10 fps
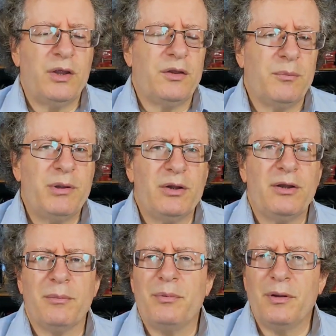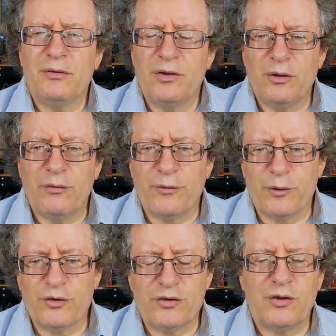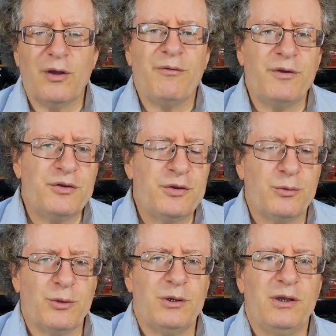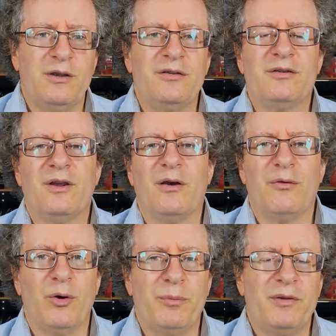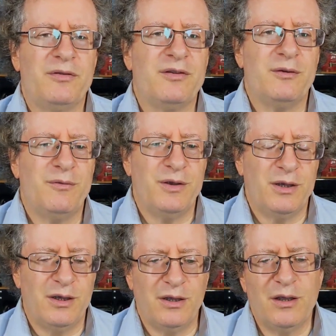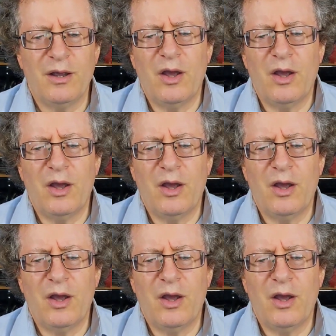In the build-up to the first official release of OpenCV,